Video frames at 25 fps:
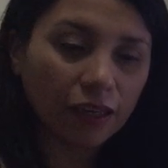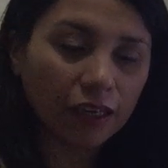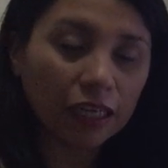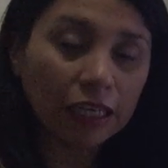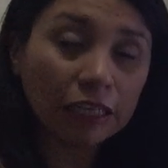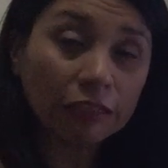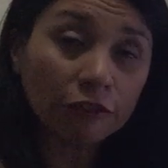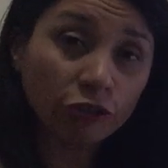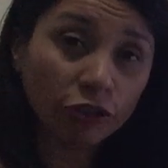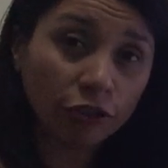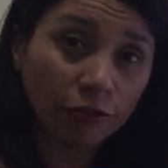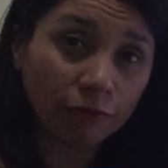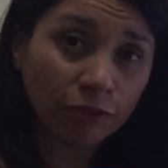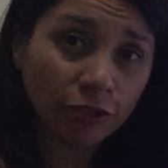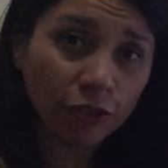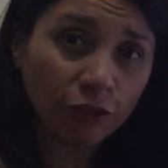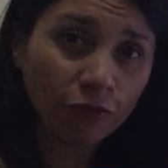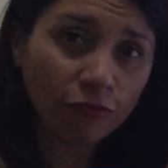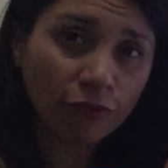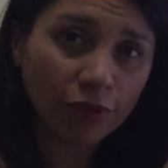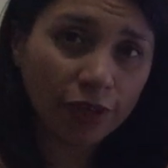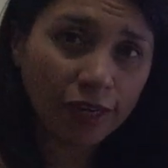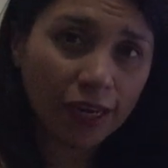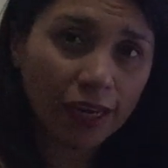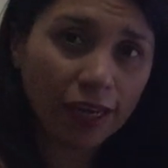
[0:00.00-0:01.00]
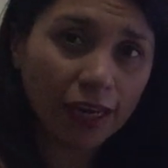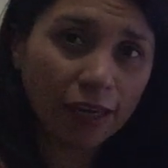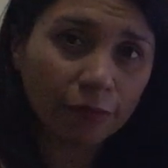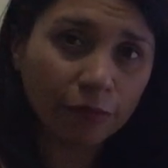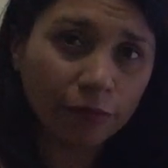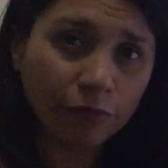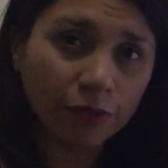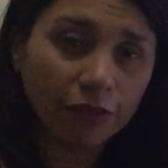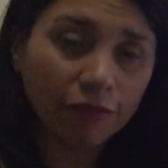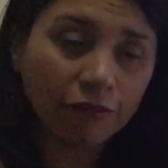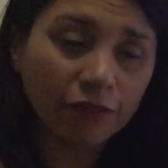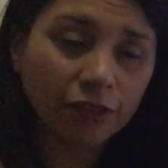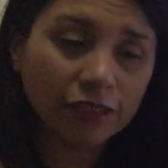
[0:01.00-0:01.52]
In terms of what I
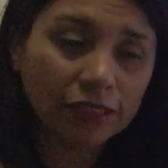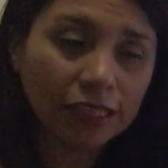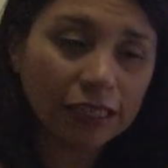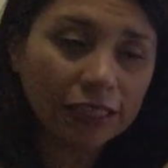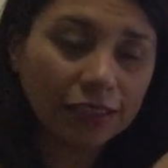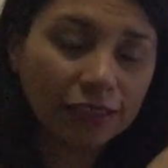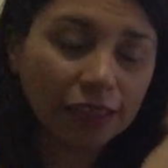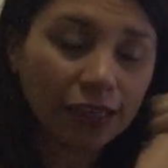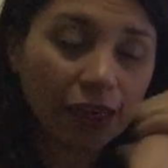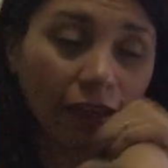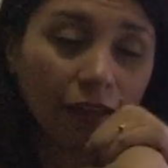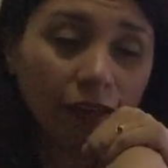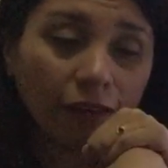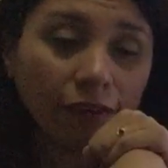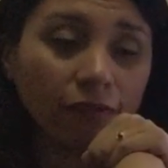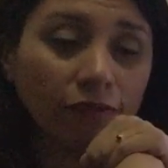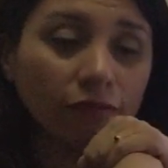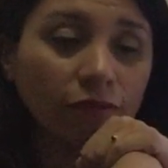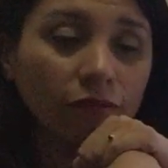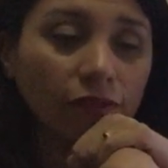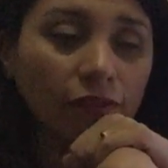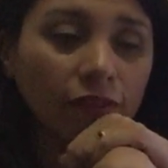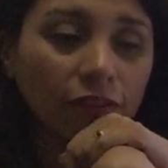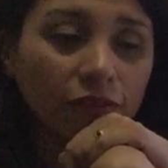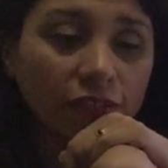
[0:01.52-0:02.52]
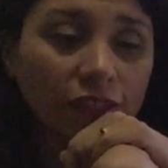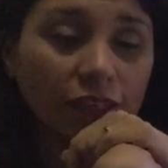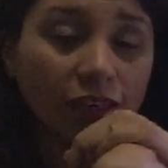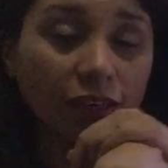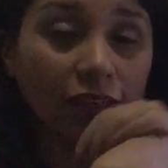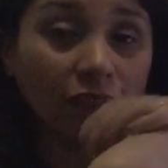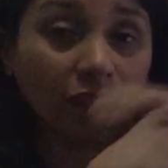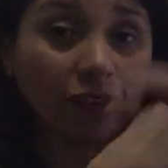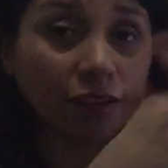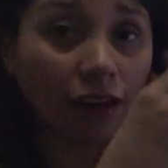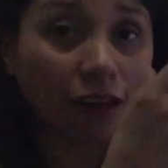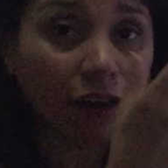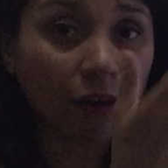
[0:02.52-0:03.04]
had previously done, there's
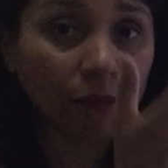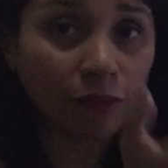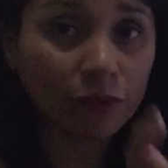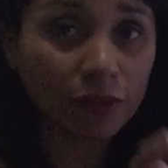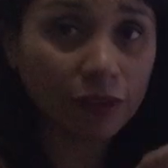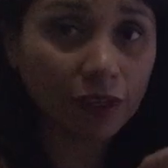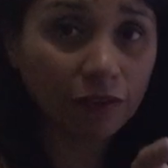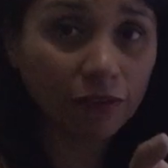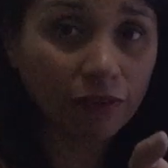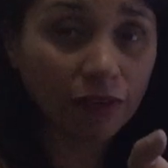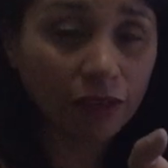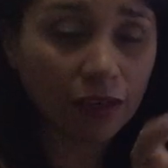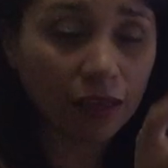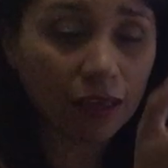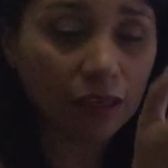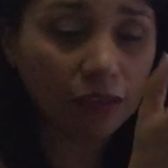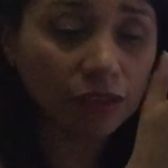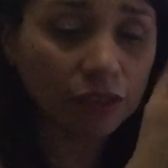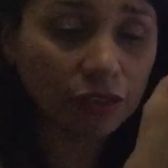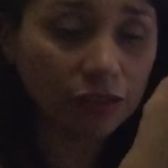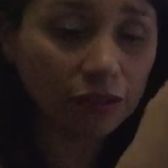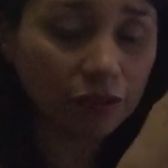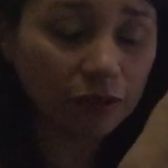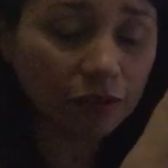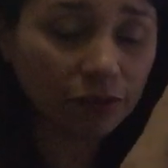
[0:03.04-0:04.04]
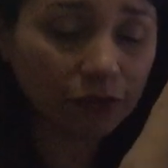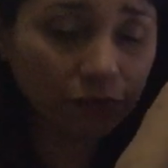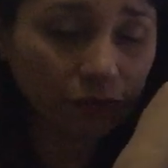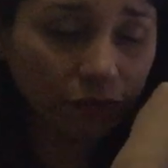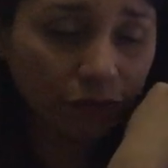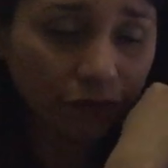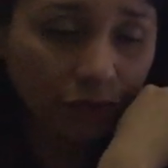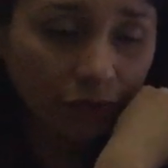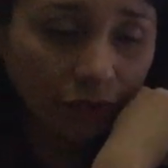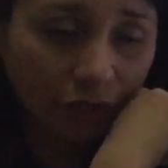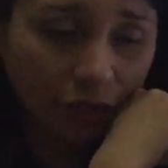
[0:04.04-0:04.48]
an entire modification of